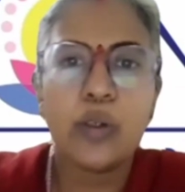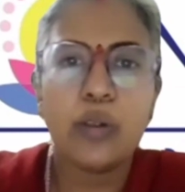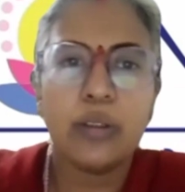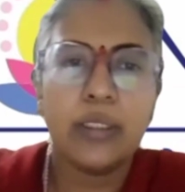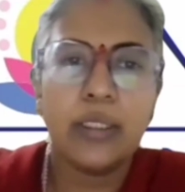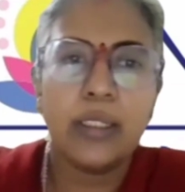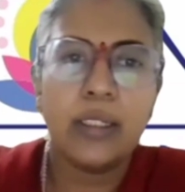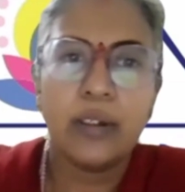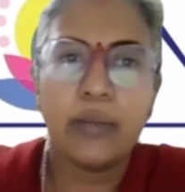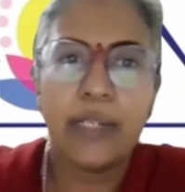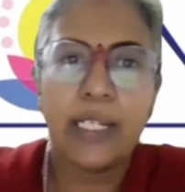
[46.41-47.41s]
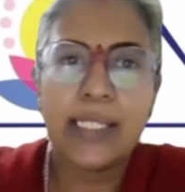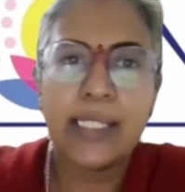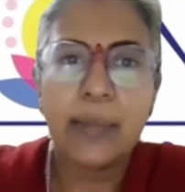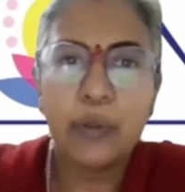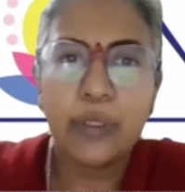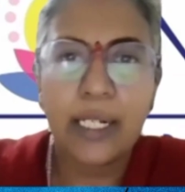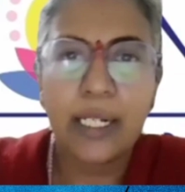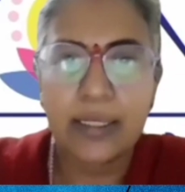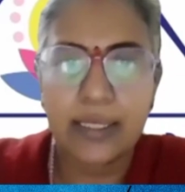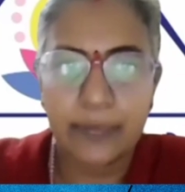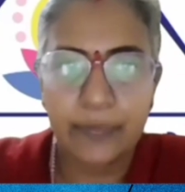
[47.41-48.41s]
So we'll see
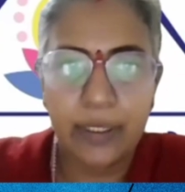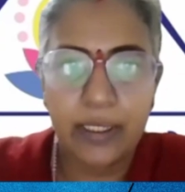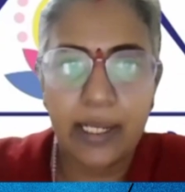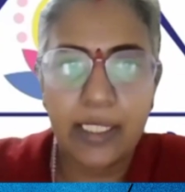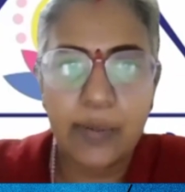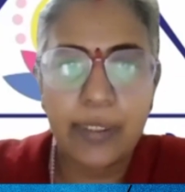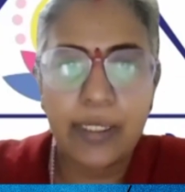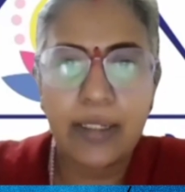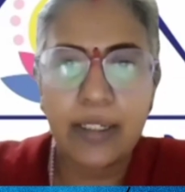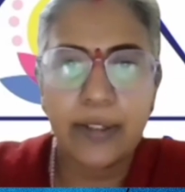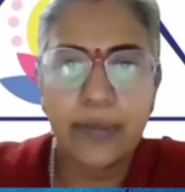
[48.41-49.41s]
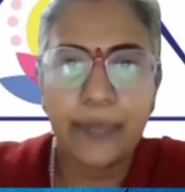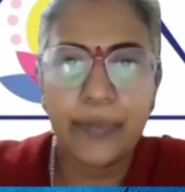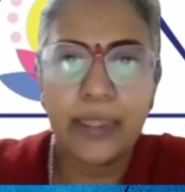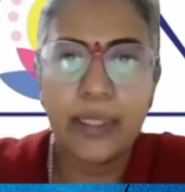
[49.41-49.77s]
mudras as per